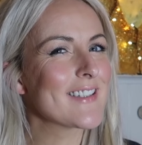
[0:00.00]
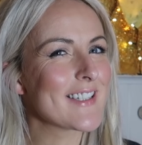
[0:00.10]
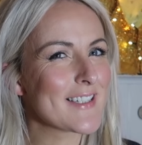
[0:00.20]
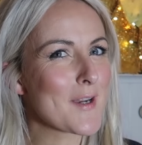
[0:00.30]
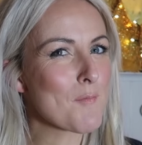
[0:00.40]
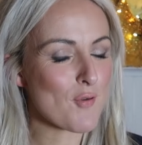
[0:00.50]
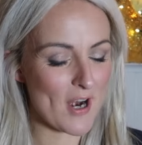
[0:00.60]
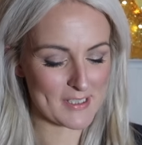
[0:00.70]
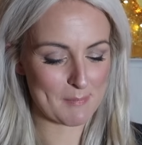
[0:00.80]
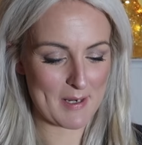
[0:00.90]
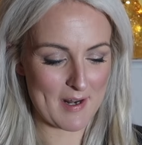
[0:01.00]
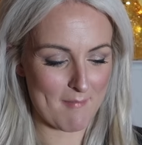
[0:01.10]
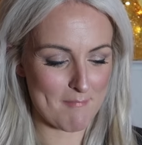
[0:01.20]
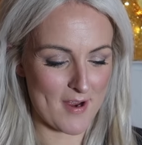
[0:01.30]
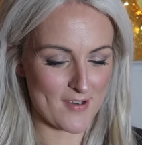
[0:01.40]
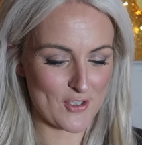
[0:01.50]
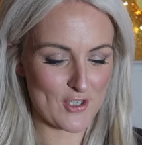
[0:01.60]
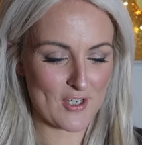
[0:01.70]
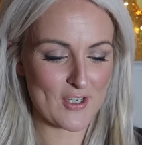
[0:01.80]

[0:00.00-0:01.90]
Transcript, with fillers: Didn't impress me much,